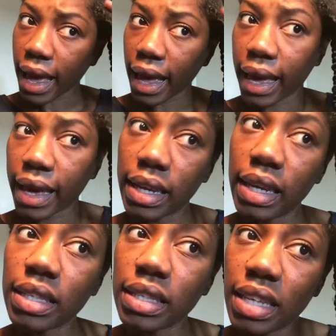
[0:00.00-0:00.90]

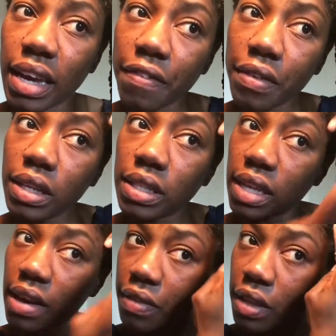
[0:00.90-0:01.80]
and it's definitely
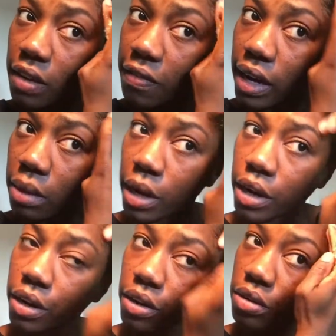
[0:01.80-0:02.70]
defining my
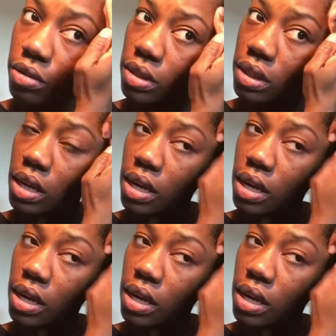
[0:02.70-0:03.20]
curls.